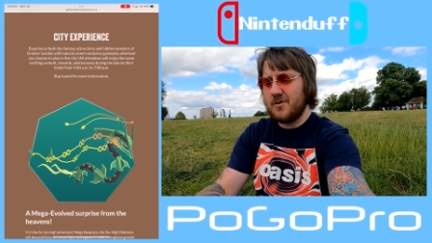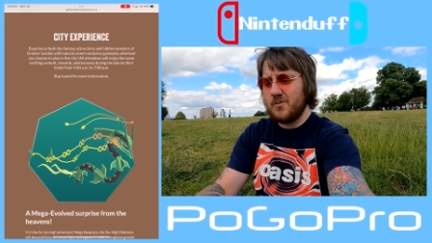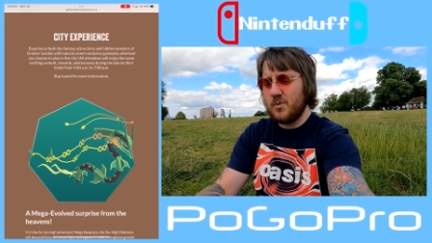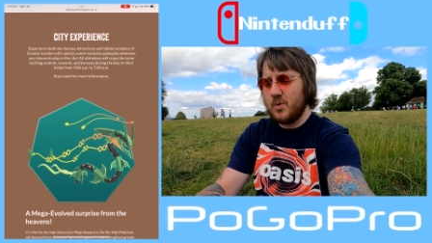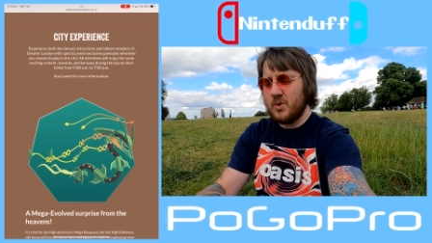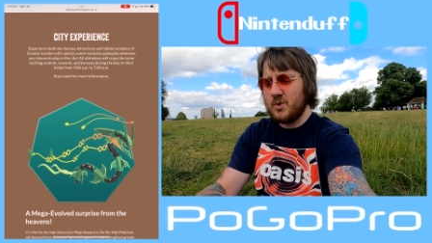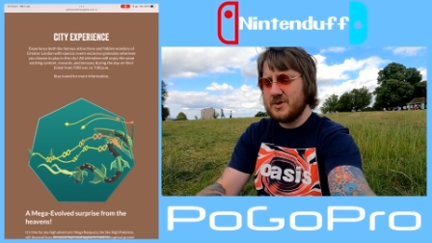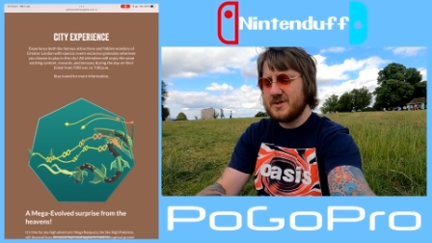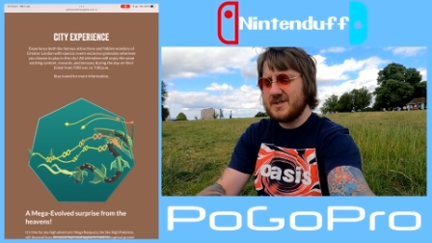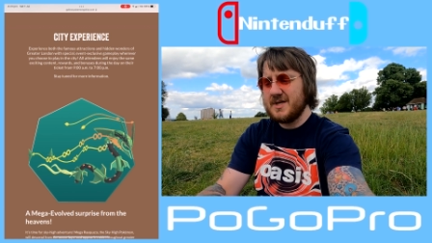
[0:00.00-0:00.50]

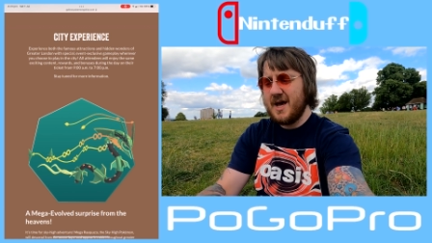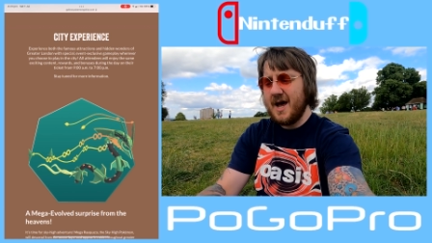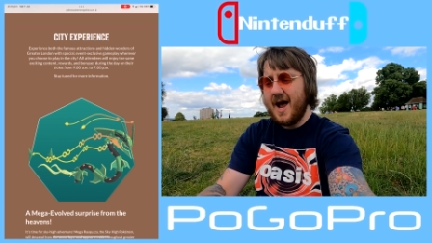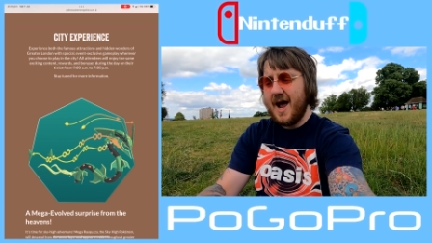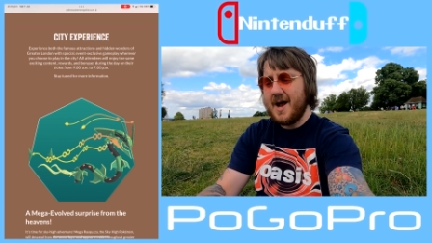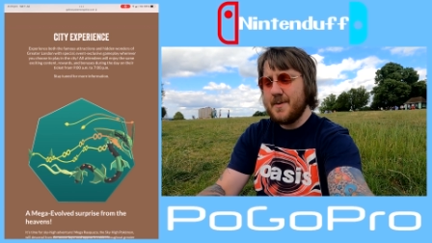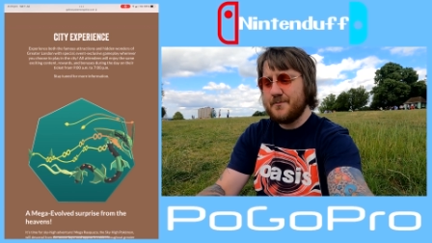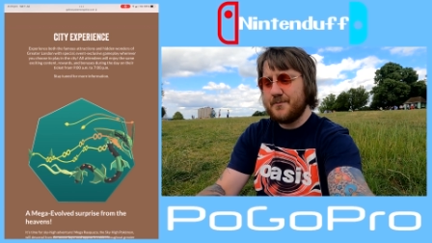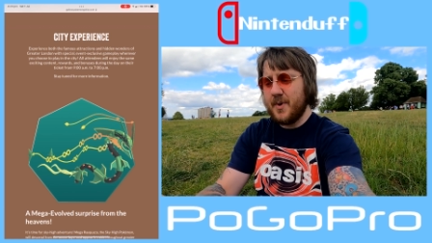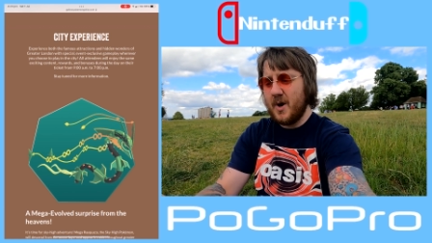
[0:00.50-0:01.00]
rewards
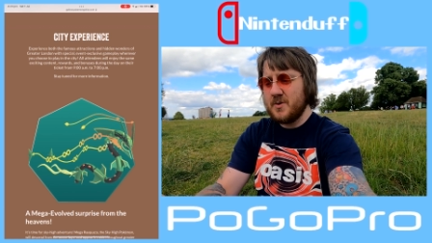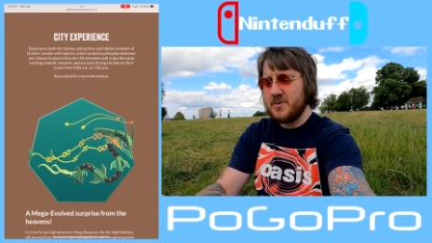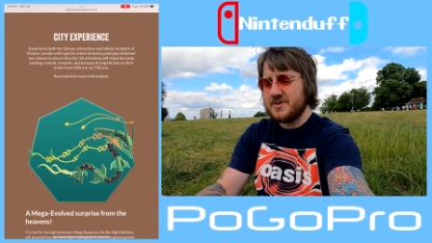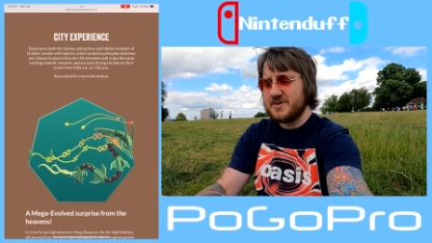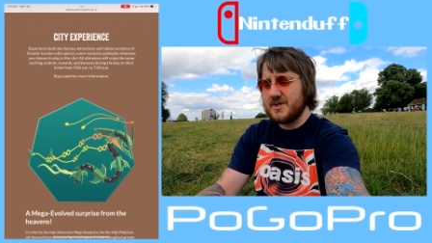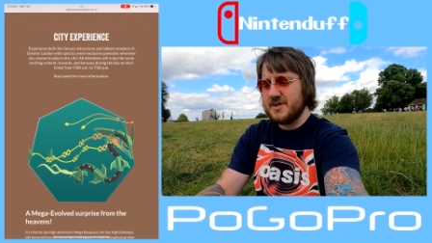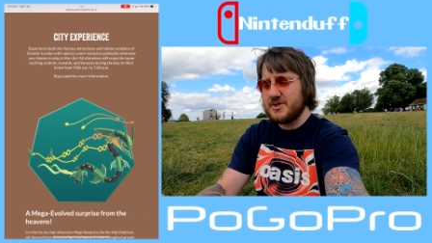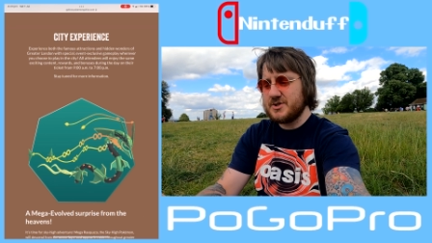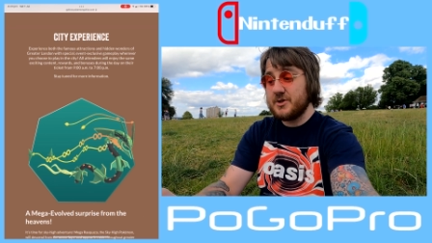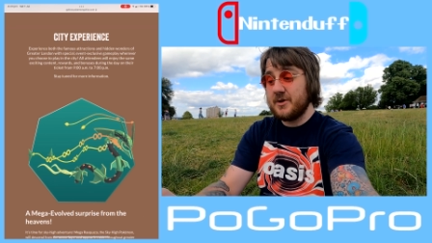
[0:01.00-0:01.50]
and
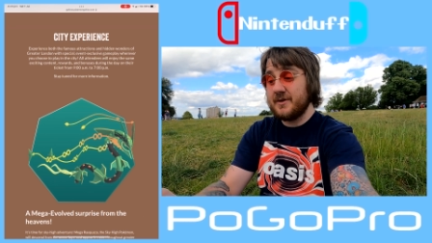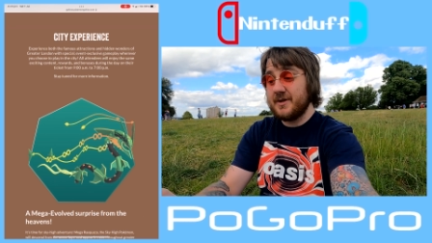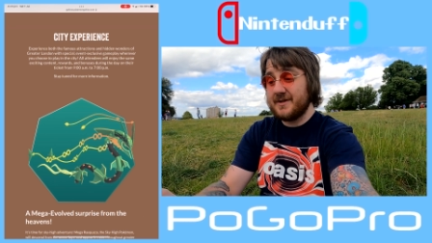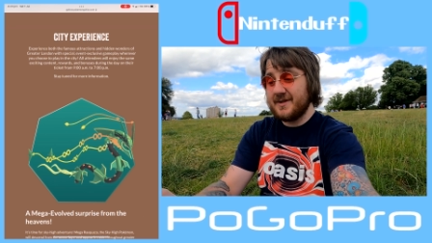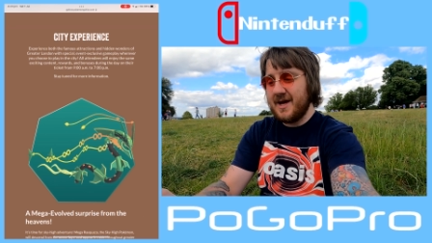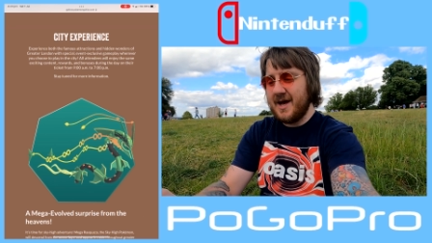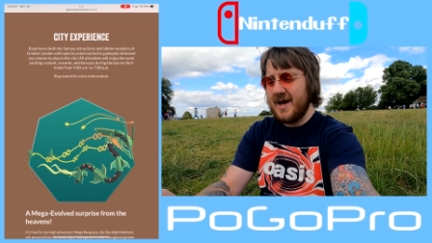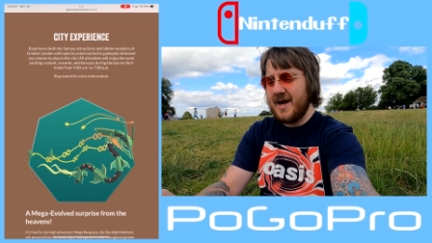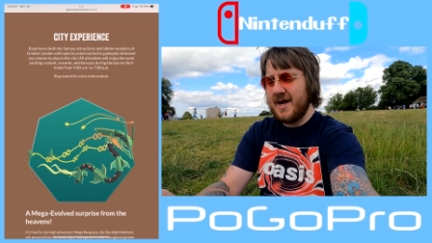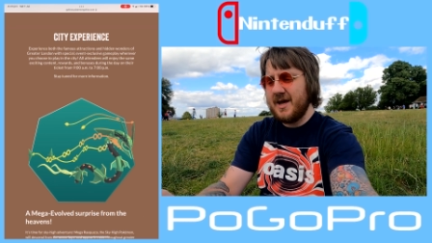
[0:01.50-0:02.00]
bonuses during the
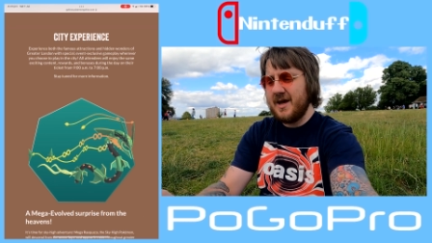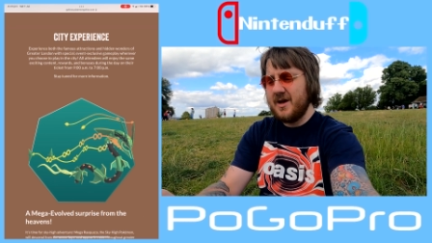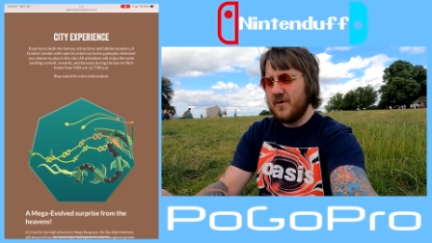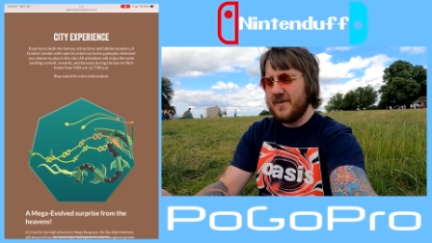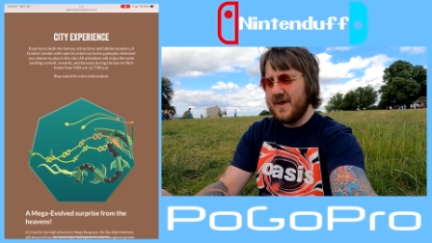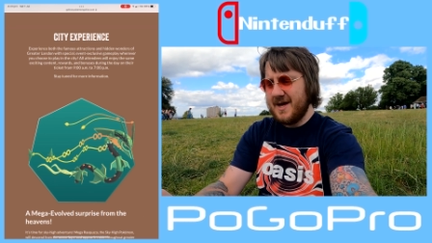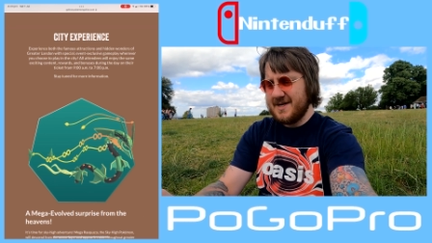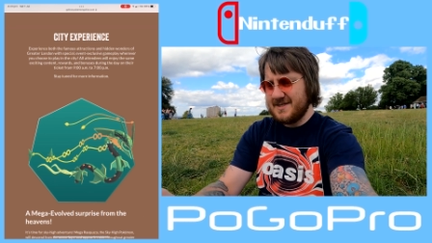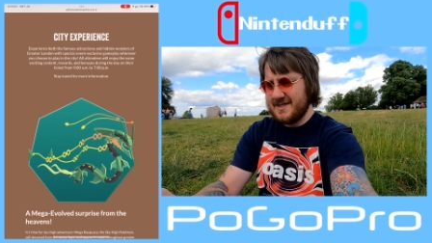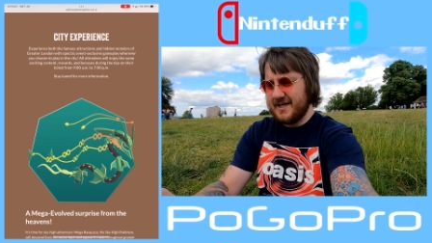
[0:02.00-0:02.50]
day
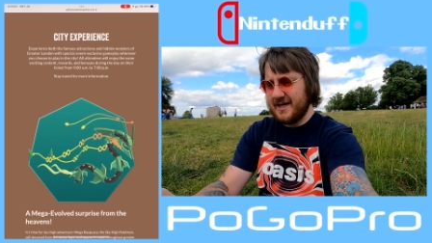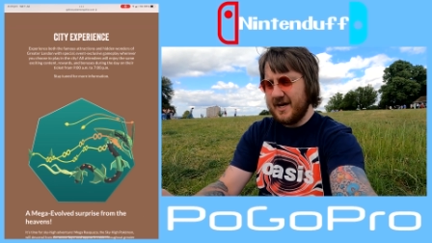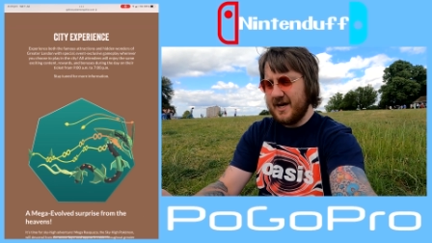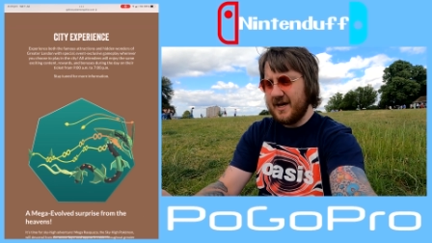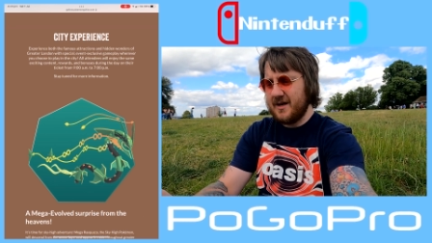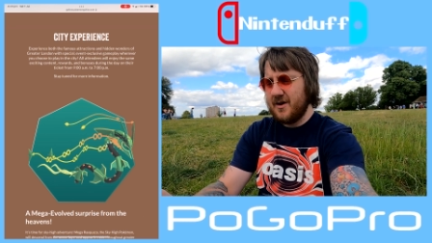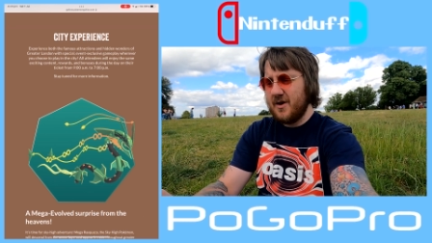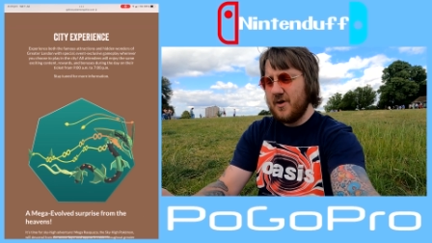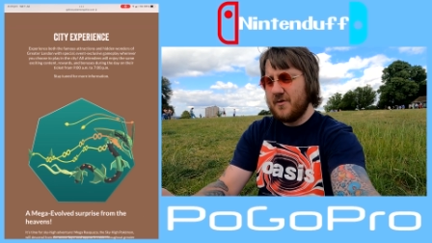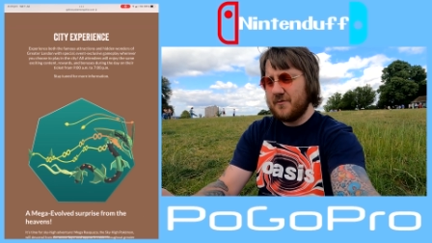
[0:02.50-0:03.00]
on their
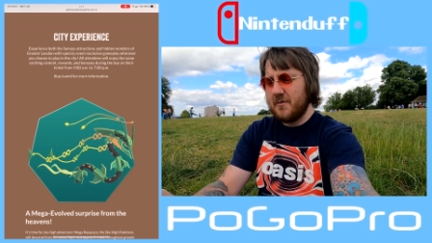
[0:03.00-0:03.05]
ticket